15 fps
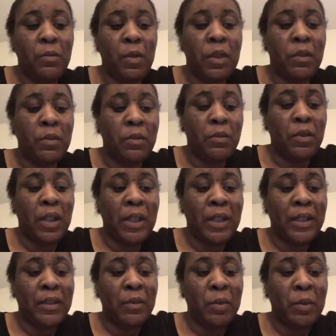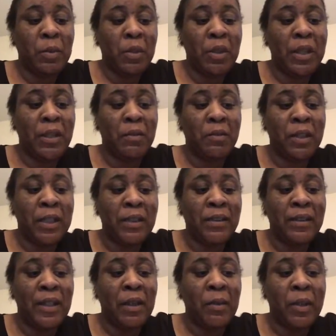I guess we were kind of
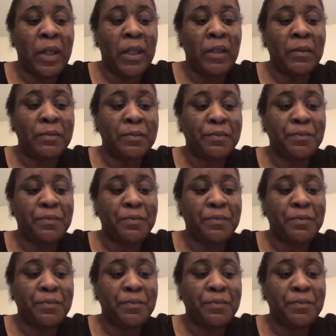raised that way,